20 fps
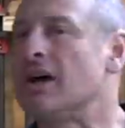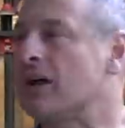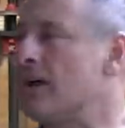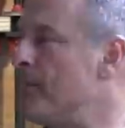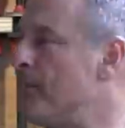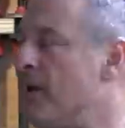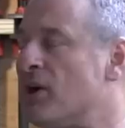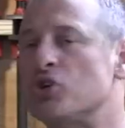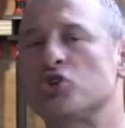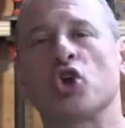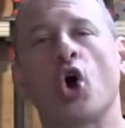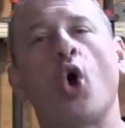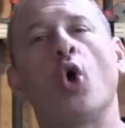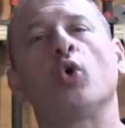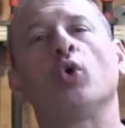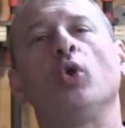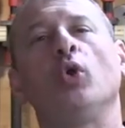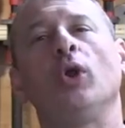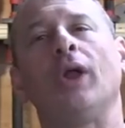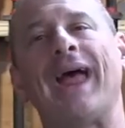compare
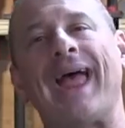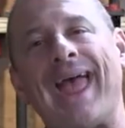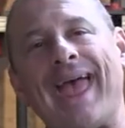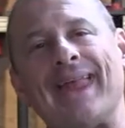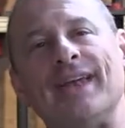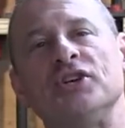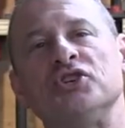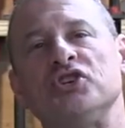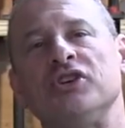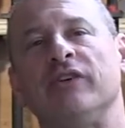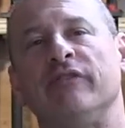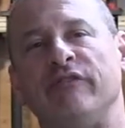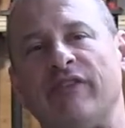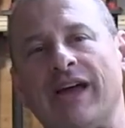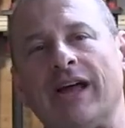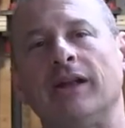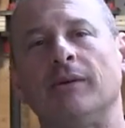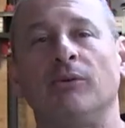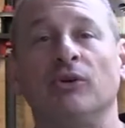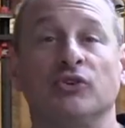total energy
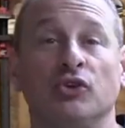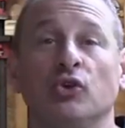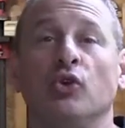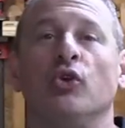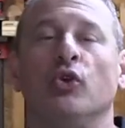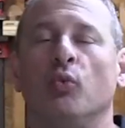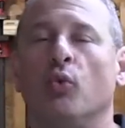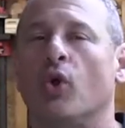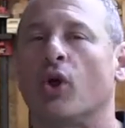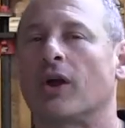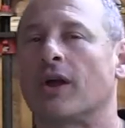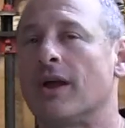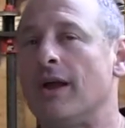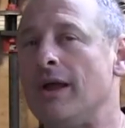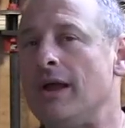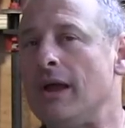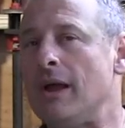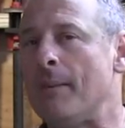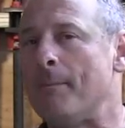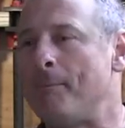available to do the work
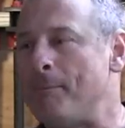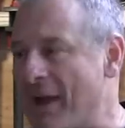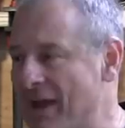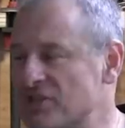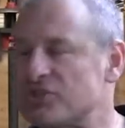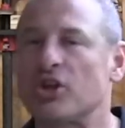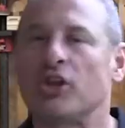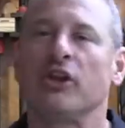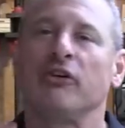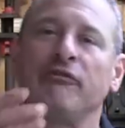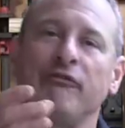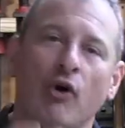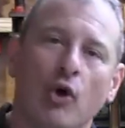based on the